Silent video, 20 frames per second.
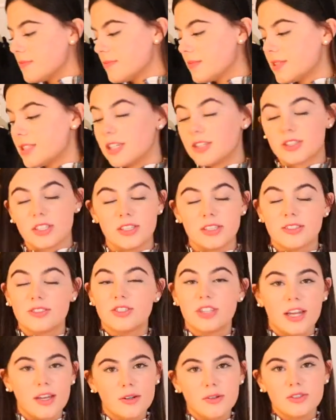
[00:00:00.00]
Seriously,
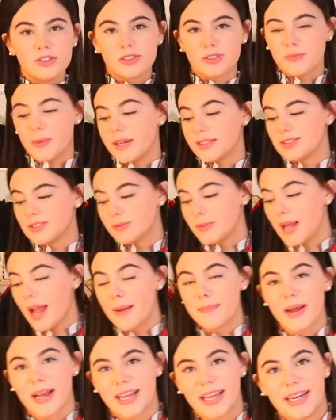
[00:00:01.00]
J.Crew should sponsor me.
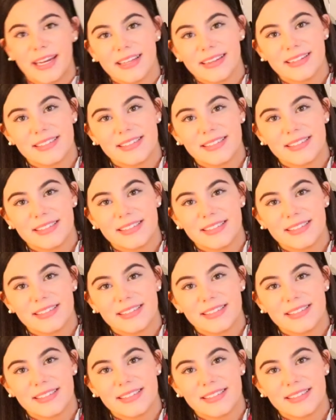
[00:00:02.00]
I'm not kidding.